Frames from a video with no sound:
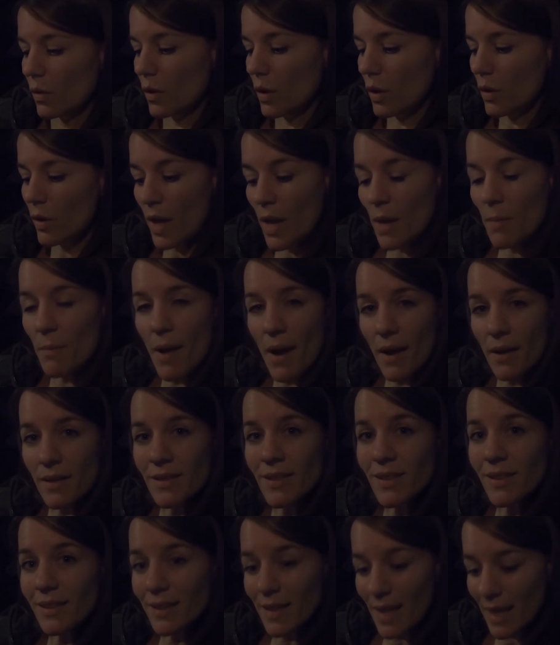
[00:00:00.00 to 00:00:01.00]
okay, back
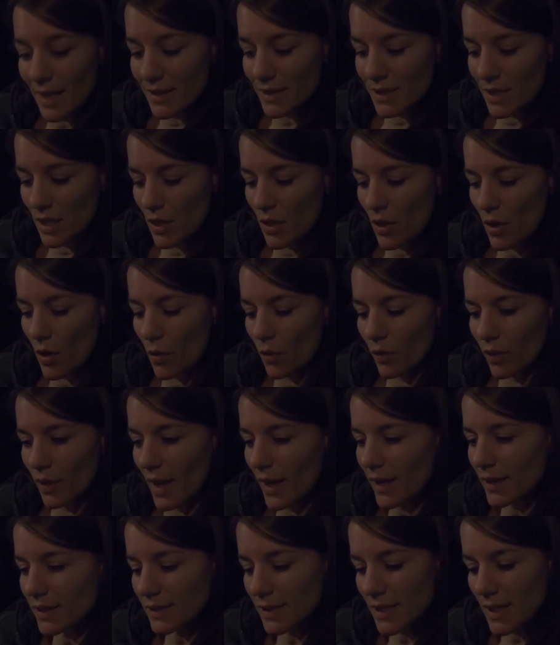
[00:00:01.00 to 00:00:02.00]
to Lexie though.
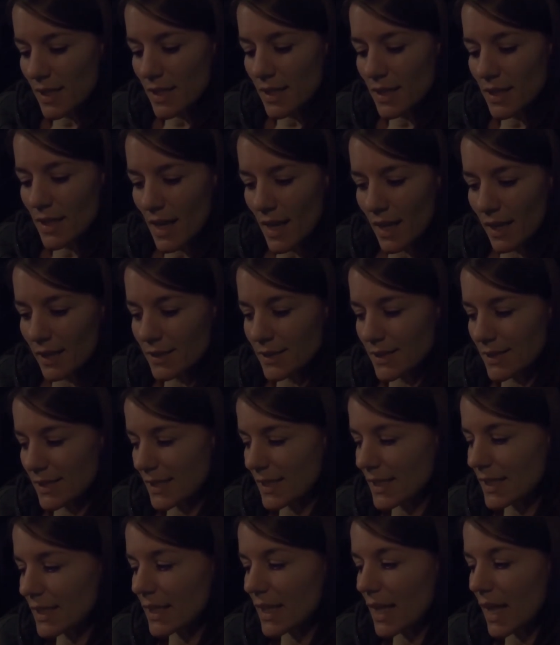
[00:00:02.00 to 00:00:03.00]
Lexie,
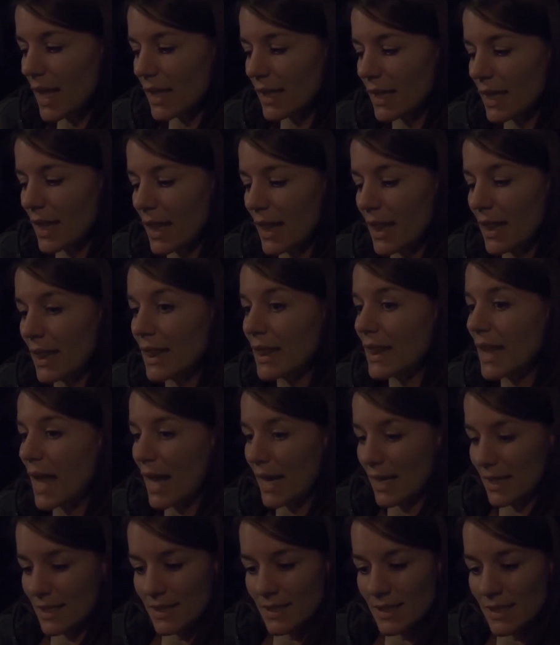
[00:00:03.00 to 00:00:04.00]
Lexie,
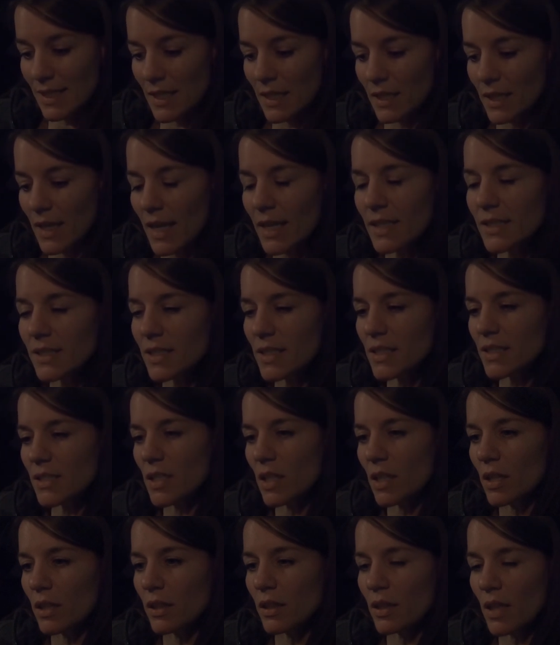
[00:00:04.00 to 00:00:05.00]
Lexie. Lexie is
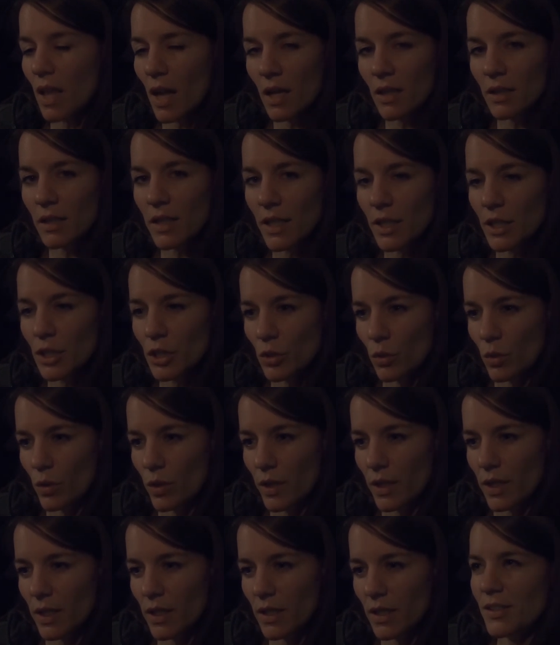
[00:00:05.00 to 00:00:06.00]
a lot like
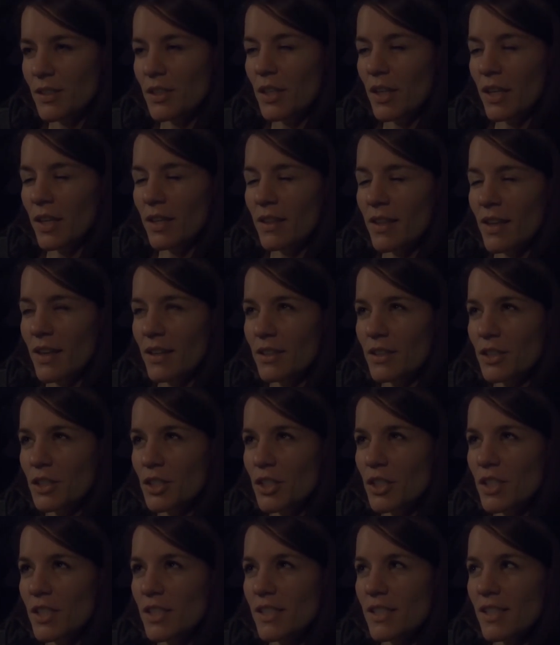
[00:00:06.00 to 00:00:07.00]
Jordan in that
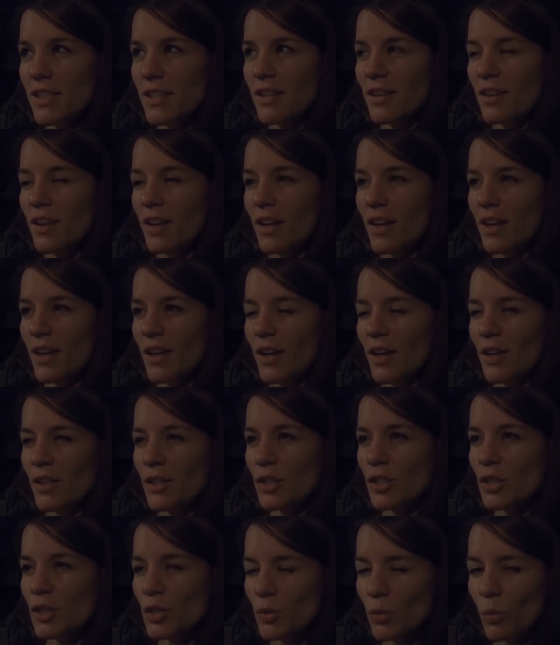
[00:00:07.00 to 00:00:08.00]
she's a, a
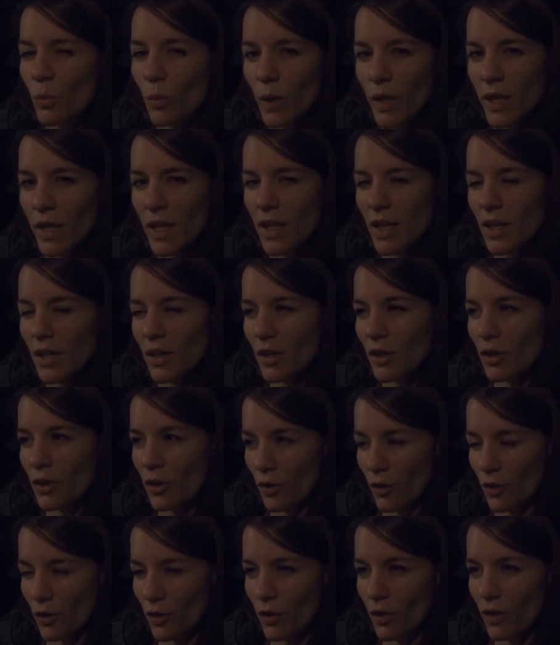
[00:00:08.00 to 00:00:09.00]
sweet
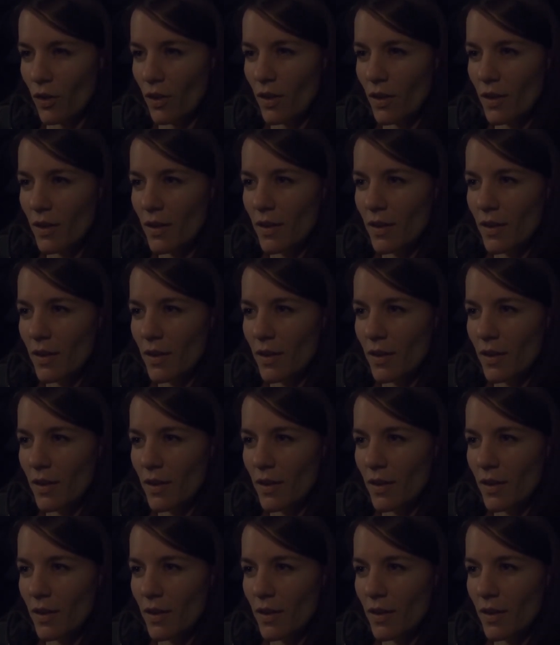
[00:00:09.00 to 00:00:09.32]
girl,